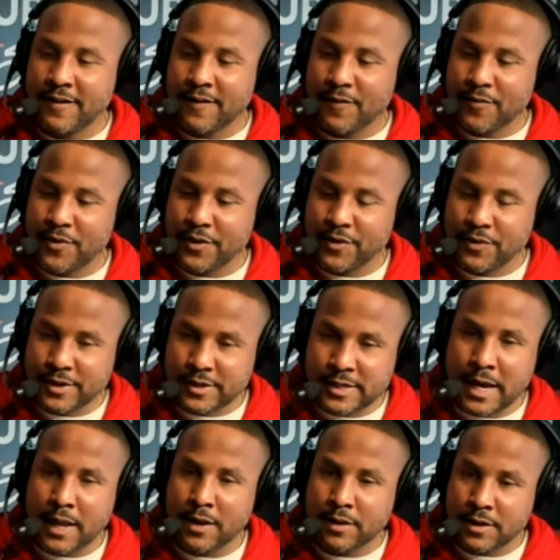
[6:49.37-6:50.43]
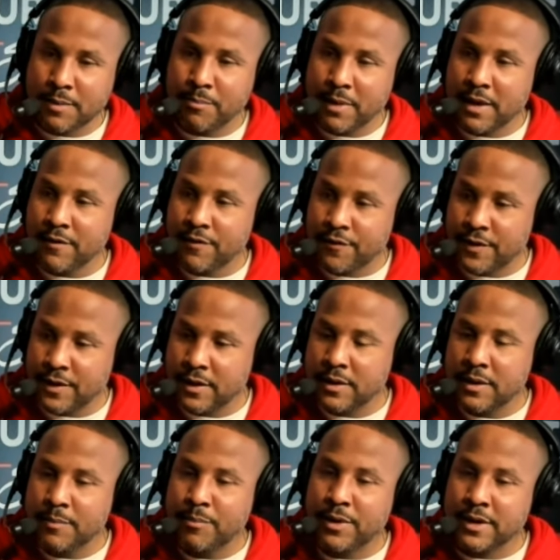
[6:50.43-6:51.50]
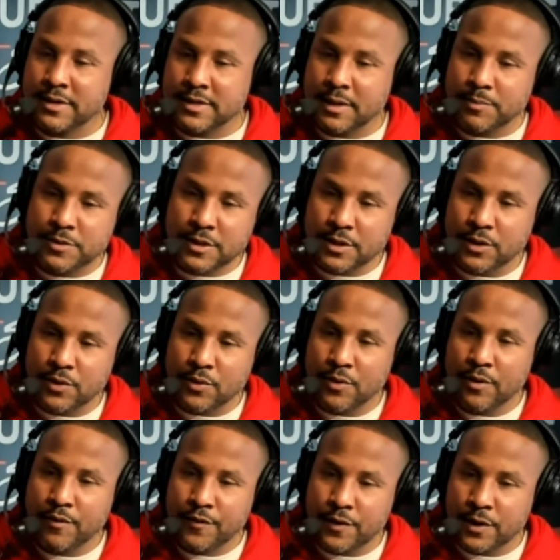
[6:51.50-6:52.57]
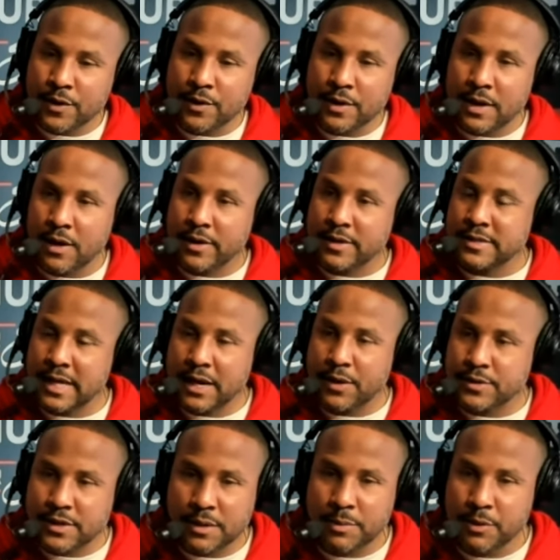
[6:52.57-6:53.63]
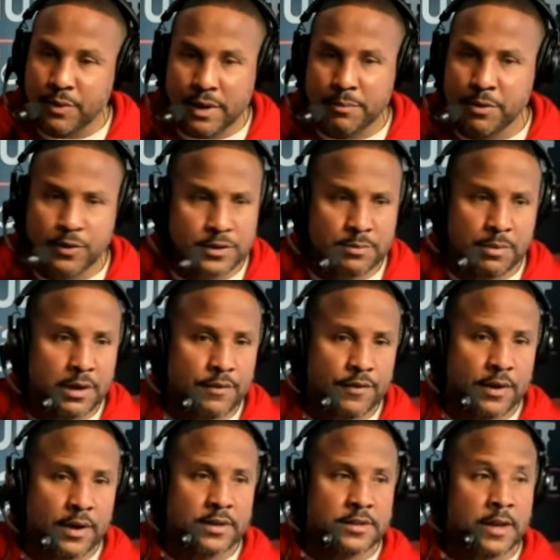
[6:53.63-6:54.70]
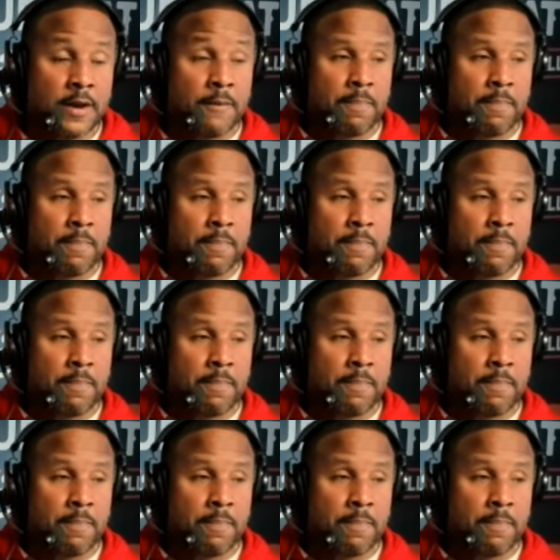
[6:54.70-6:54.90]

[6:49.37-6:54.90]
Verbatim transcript: the the talent that may fit, but it's up to you. Figure it out. It's not always going to be rainbows and butterflies.